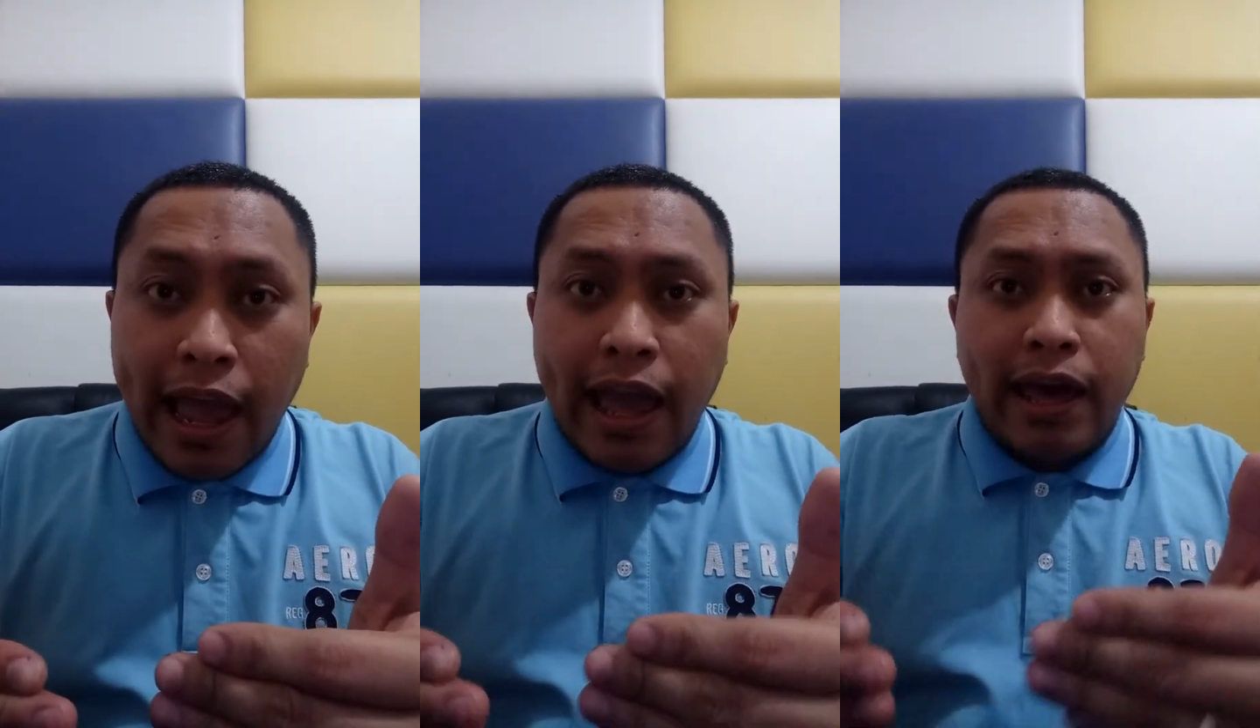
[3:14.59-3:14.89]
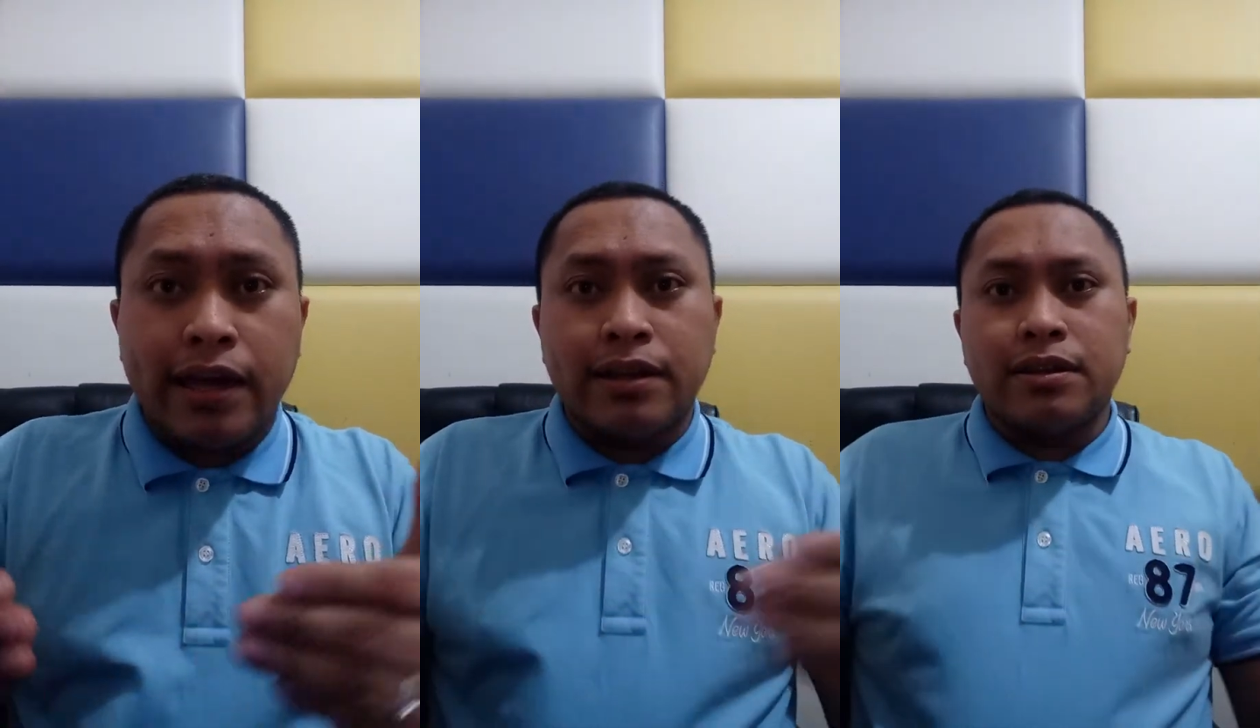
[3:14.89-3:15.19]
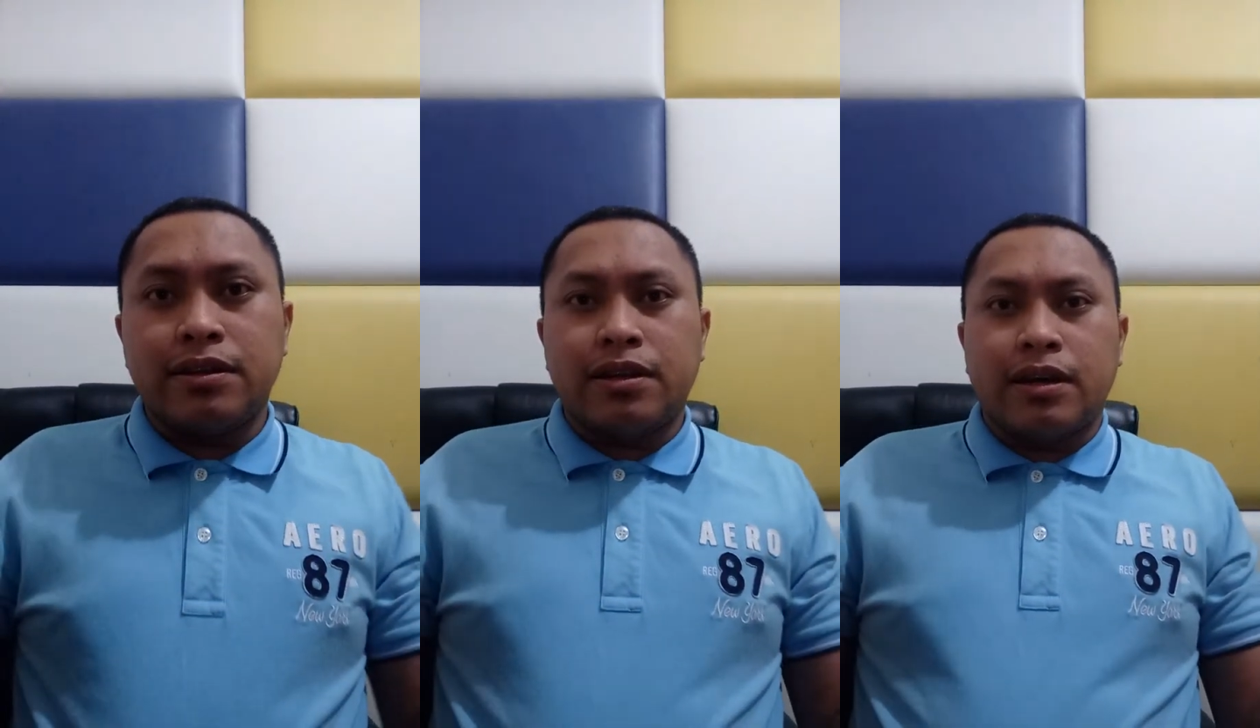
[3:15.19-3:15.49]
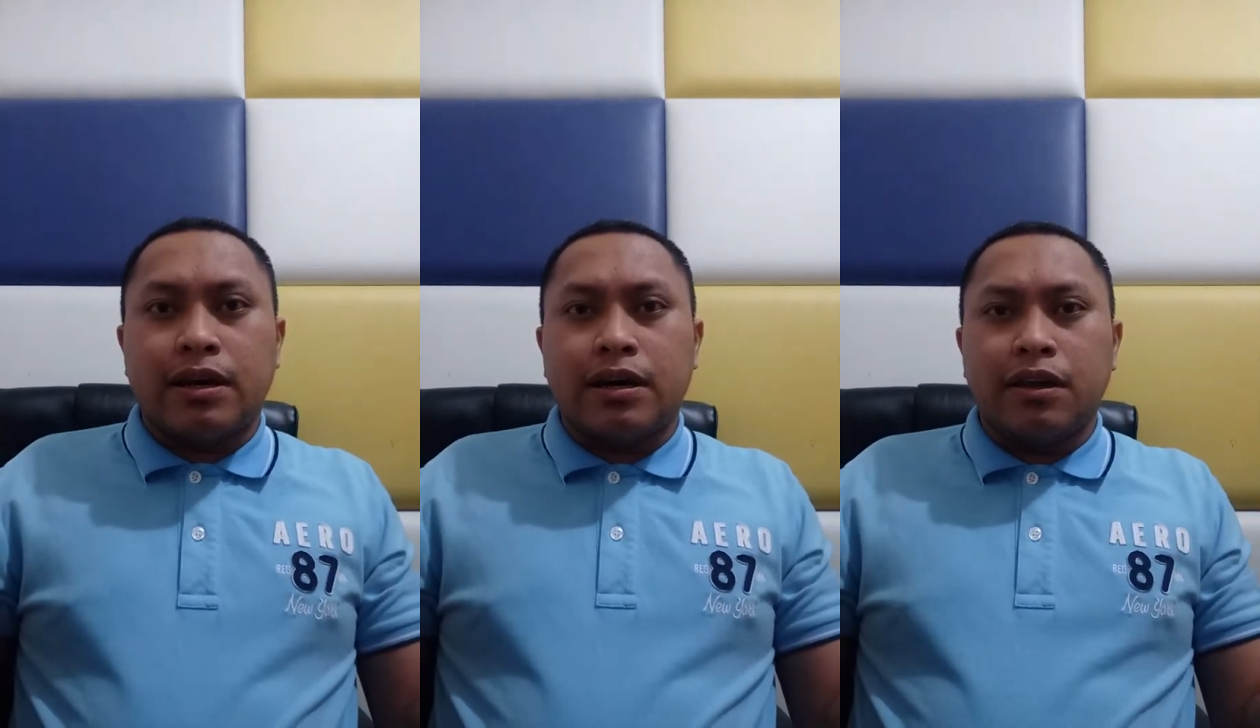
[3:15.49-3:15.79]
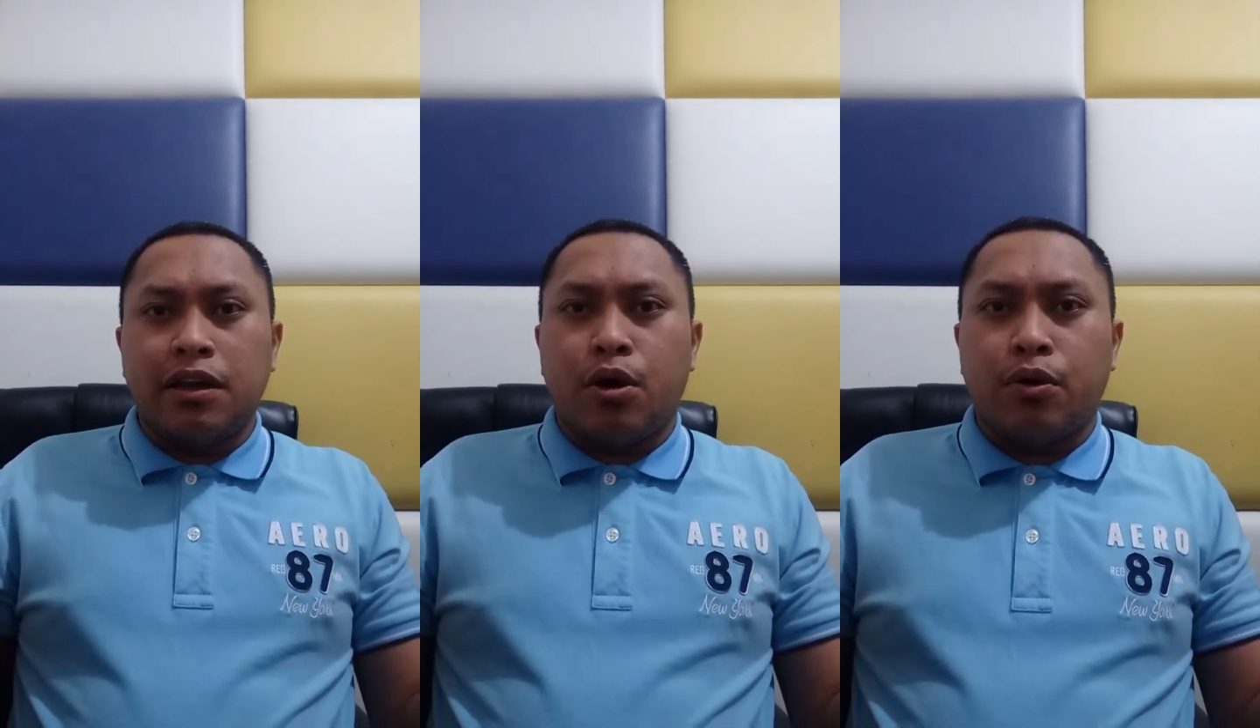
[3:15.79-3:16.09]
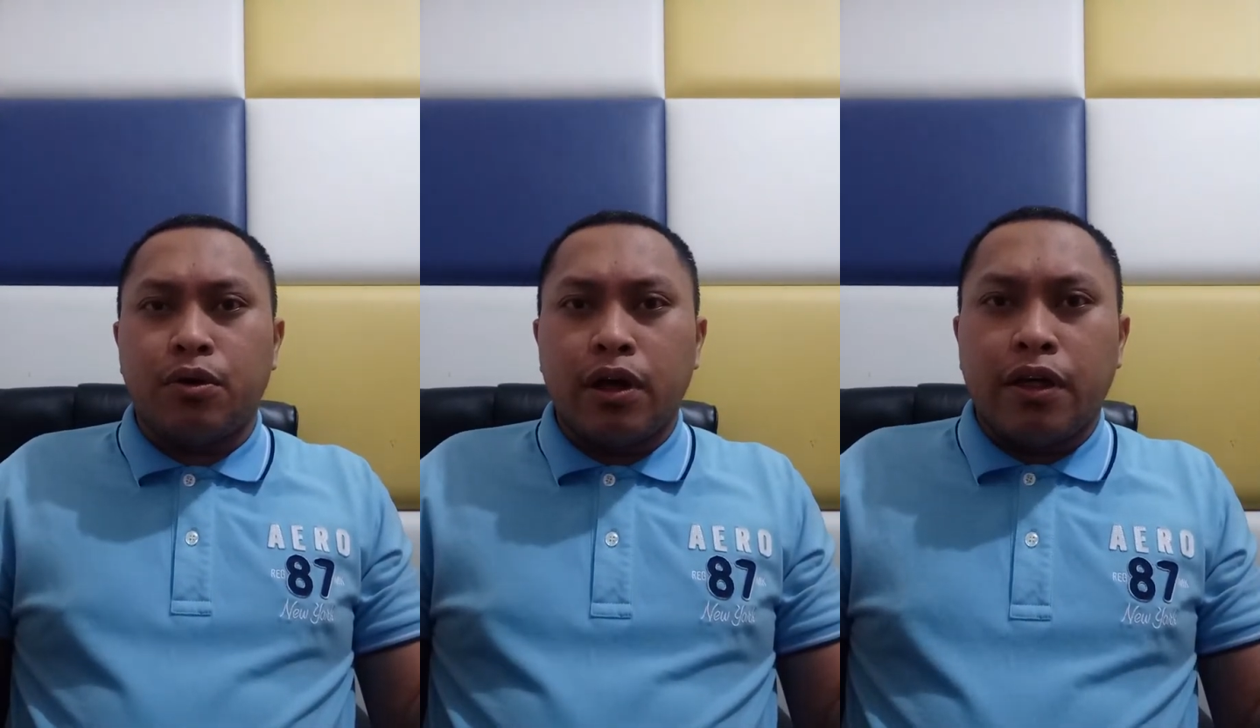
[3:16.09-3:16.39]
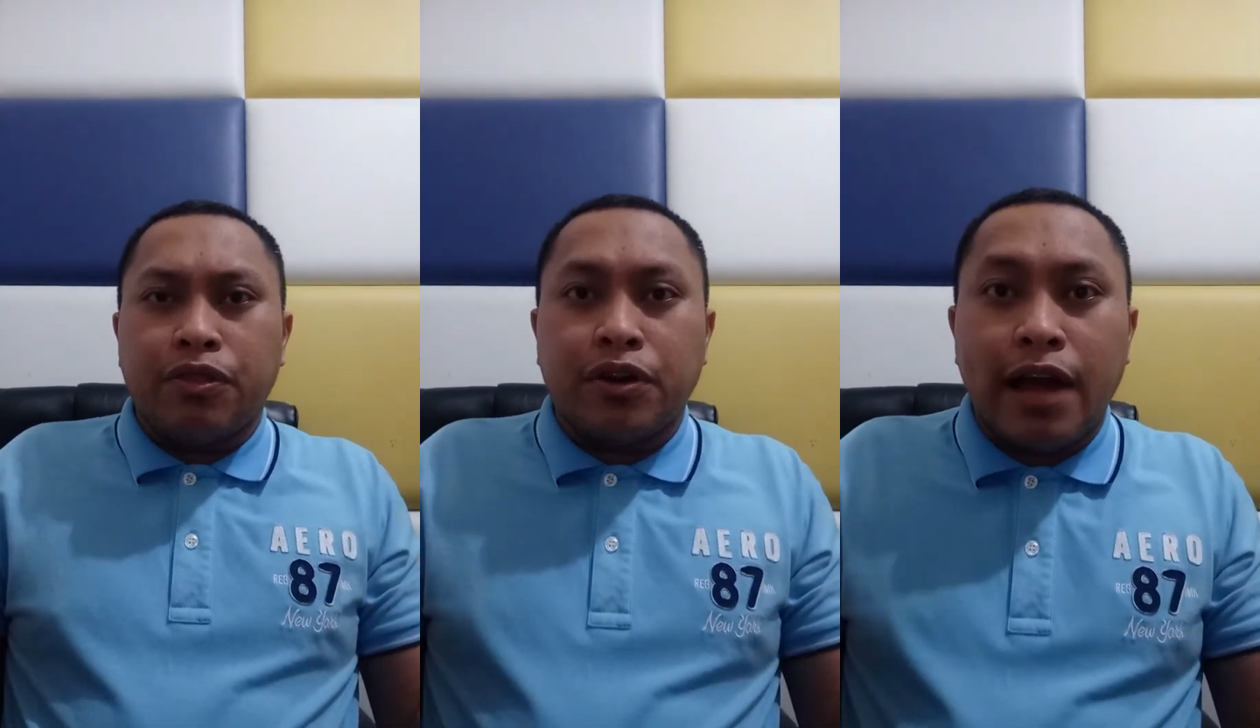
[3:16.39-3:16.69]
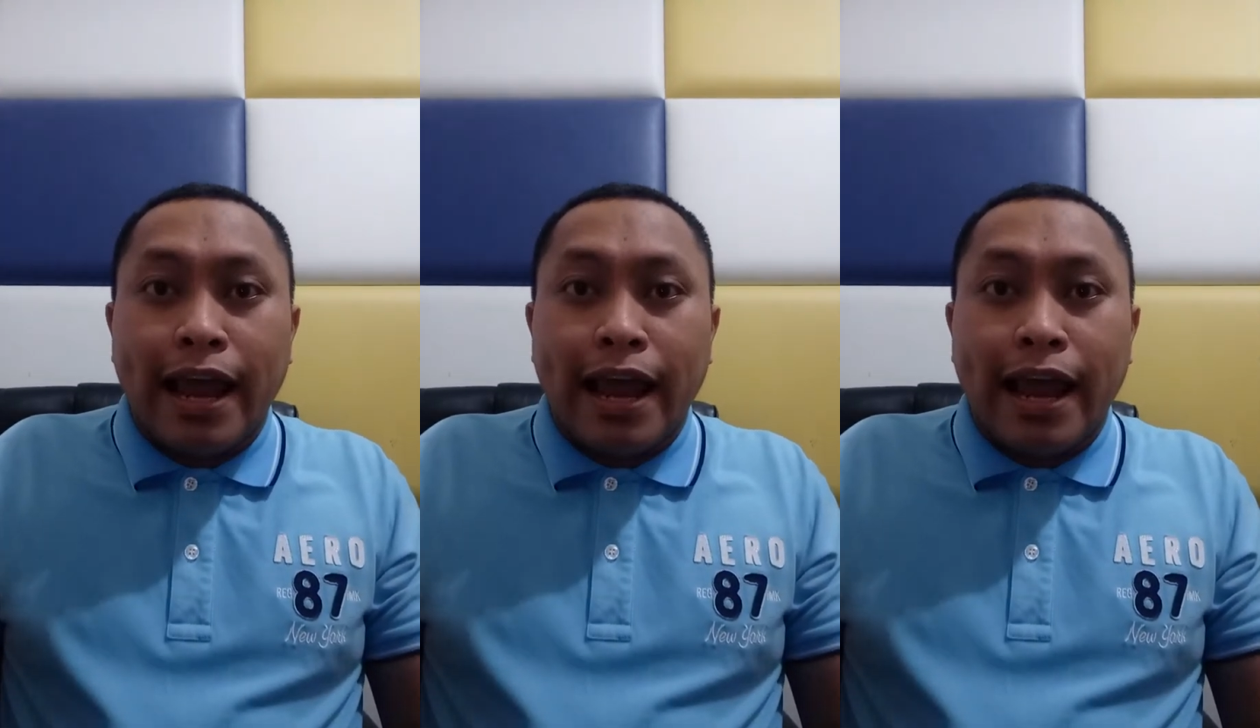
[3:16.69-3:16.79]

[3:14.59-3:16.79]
and, they're